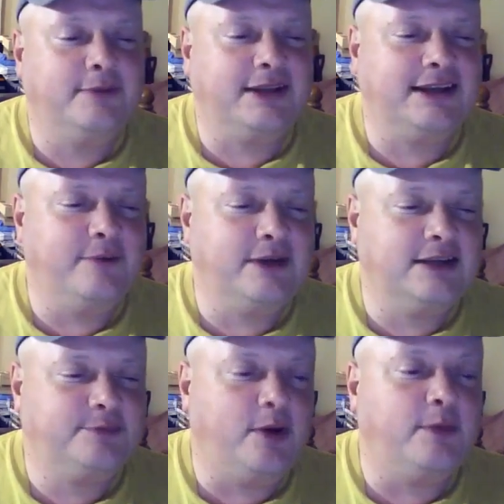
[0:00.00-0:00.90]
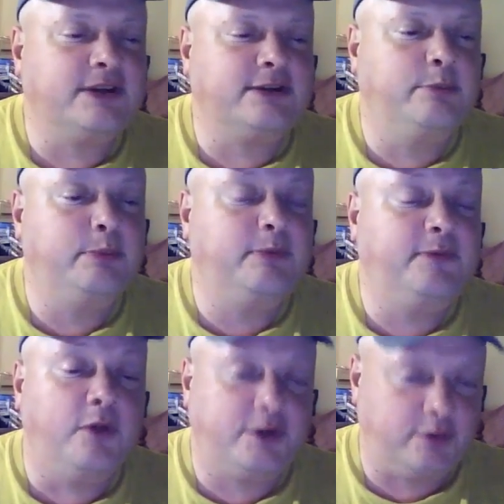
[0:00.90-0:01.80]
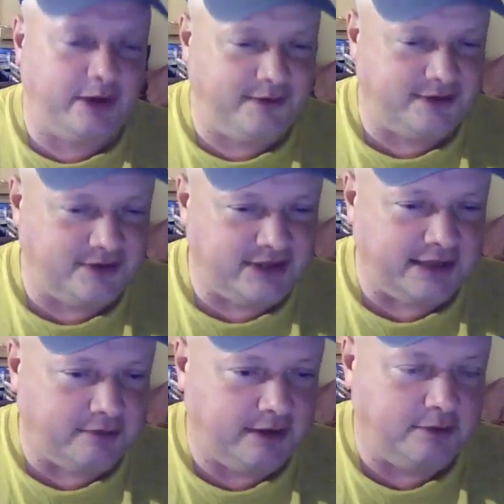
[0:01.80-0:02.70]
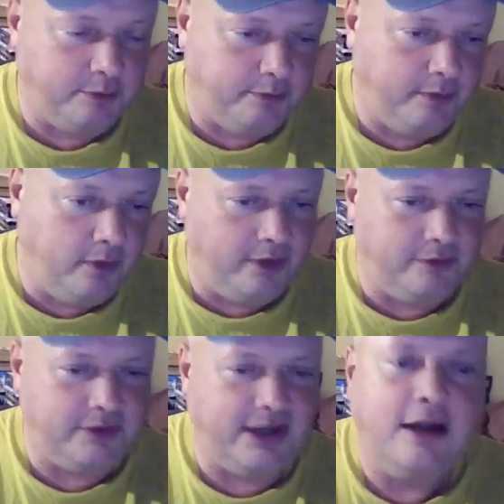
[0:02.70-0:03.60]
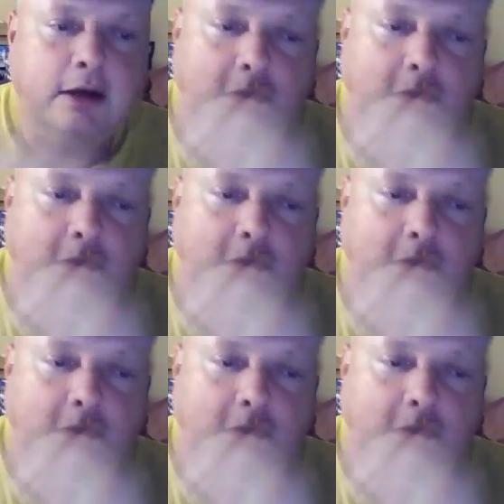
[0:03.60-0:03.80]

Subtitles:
but the government has promised it will be before the 21st of January. Well, oh, yeah.